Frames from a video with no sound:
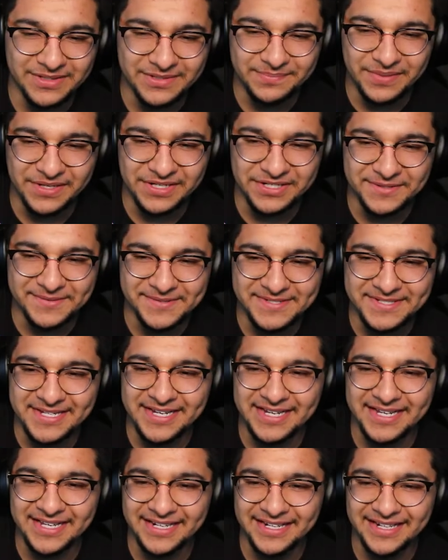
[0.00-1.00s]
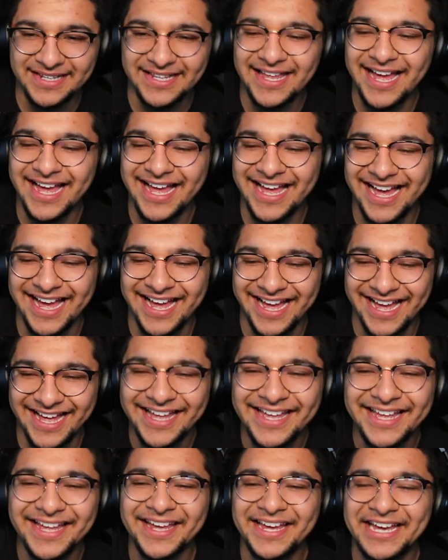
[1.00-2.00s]
picture was taken.
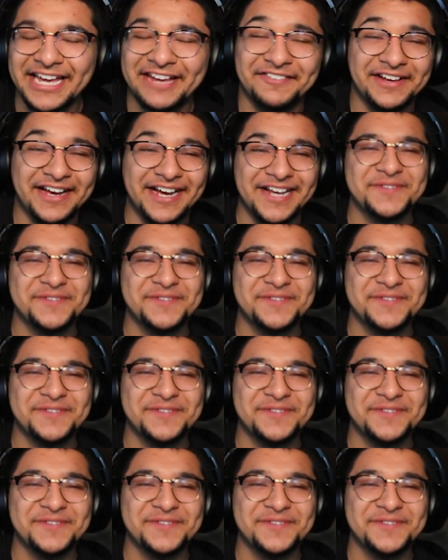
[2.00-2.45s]
If you guys